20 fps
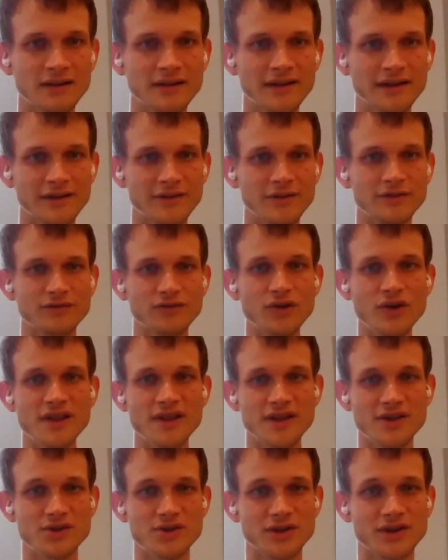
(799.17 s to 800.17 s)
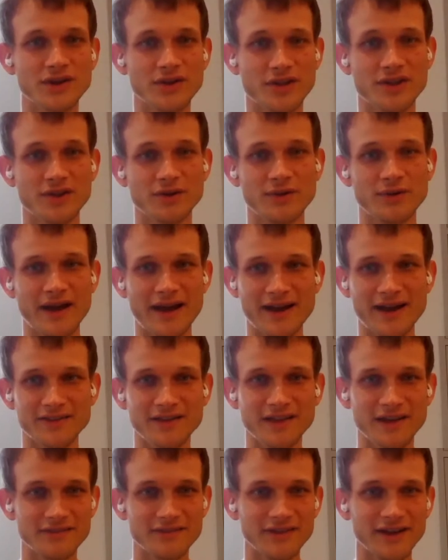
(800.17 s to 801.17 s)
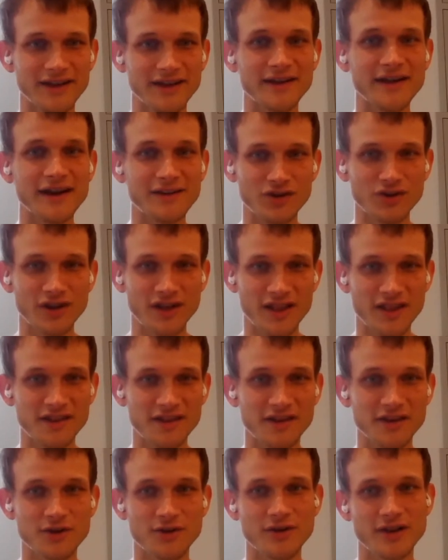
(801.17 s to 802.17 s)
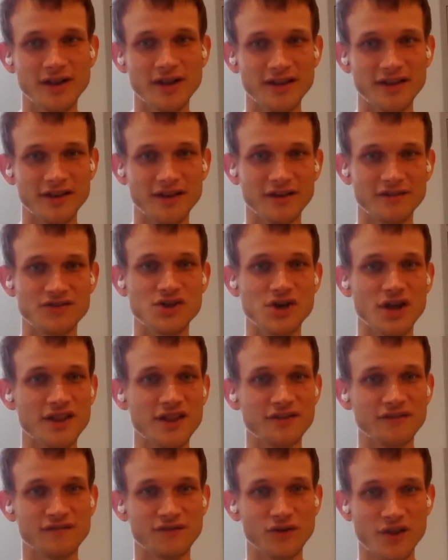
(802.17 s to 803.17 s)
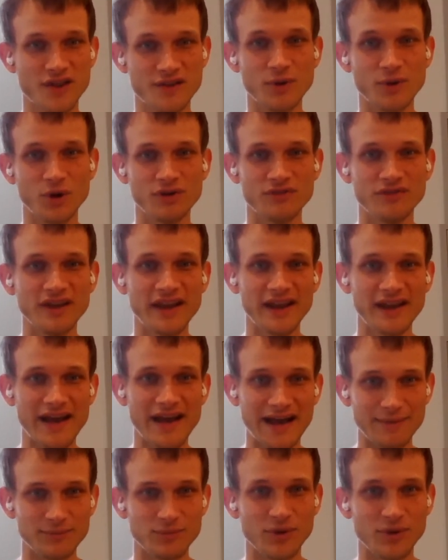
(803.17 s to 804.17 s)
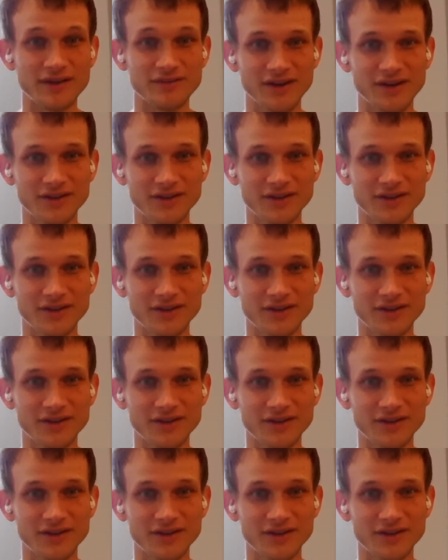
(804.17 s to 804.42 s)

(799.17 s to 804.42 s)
Yeah, first I should also add that like governance here is kind of just the first motivating app, right?